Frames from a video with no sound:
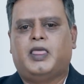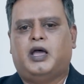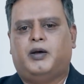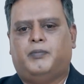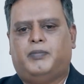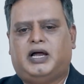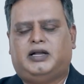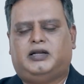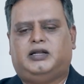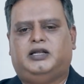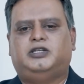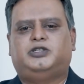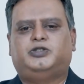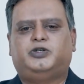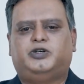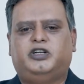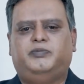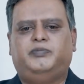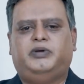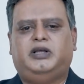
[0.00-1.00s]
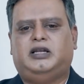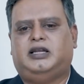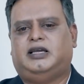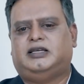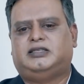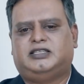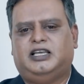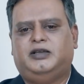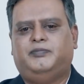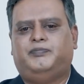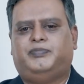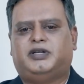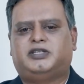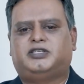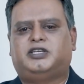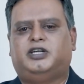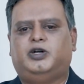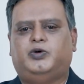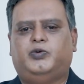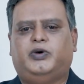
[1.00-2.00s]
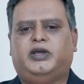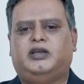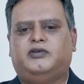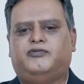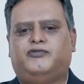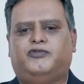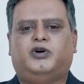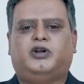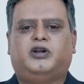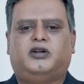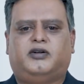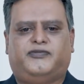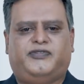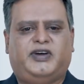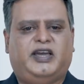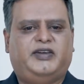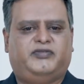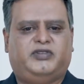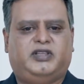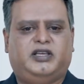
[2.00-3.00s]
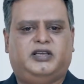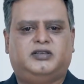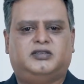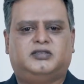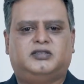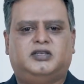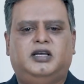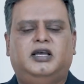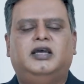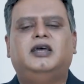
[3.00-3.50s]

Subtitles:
But it shouldn't be like same person doing 4 or 5 things.